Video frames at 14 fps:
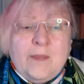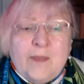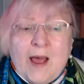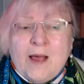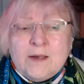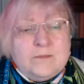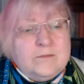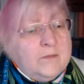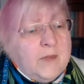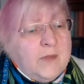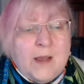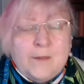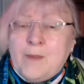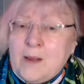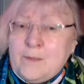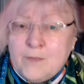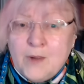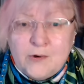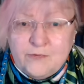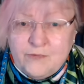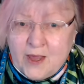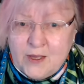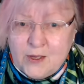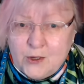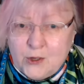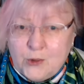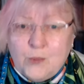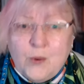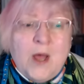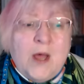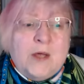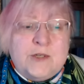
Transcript: that it might motivate you